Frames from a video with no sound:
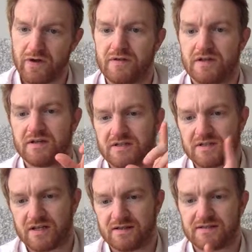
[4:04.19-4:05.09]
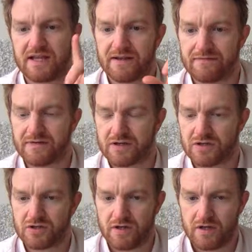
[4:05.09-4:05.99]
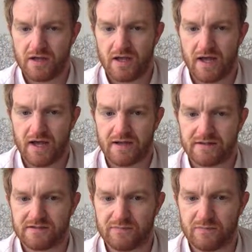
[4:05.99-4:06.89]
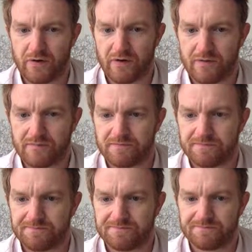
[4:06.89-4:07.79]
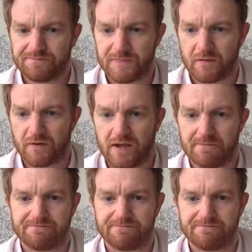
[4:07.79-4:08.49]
then you're going to start today and finish tomorrow. Okay.